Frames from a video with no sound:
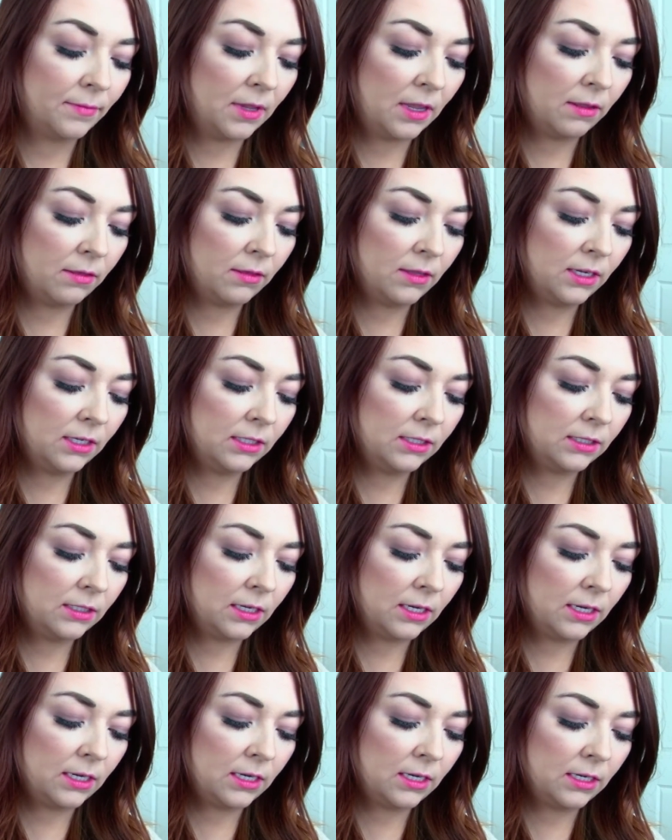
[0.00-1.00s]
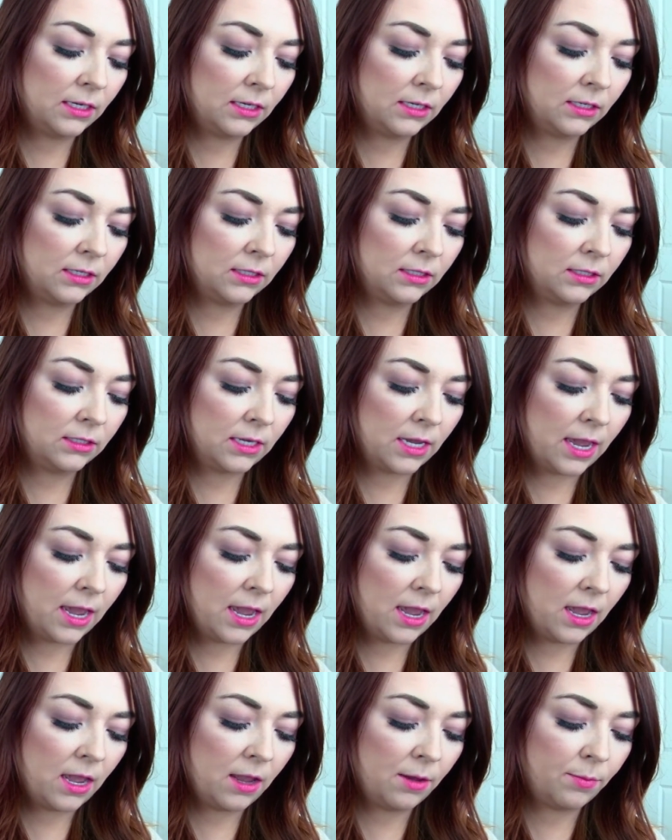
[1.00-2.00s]
And this is
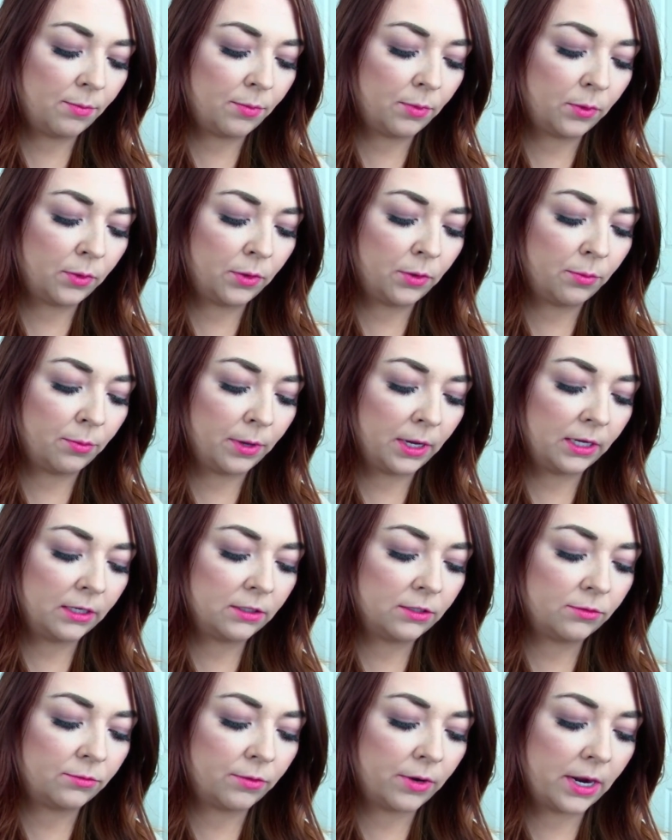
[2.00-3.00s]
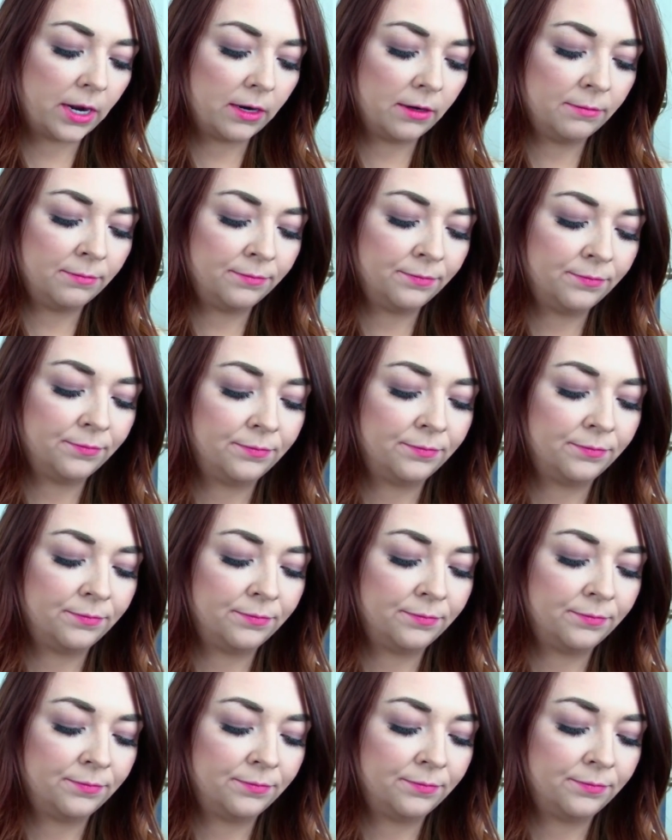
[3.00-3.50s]
a blue-based red.